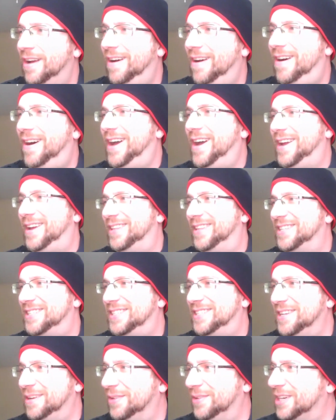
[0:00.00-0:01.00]
Aye, the
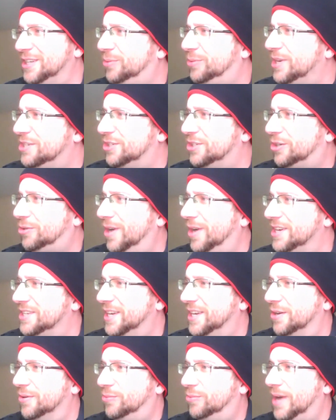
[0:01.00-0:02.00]
sniveling creature
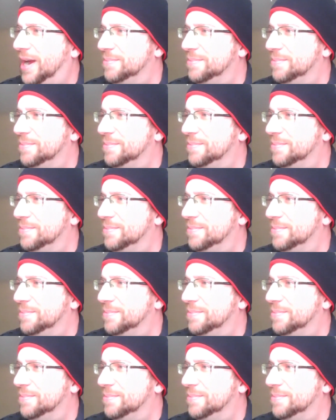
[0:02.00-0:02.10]
cries out,